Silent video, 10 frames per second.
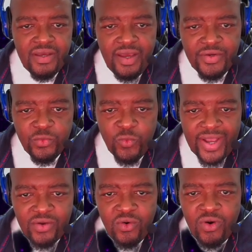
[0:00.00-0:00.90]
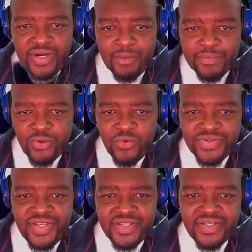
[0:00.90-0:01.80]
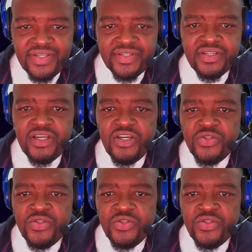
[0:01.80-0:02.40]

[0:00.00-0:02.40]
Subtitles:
and work order processes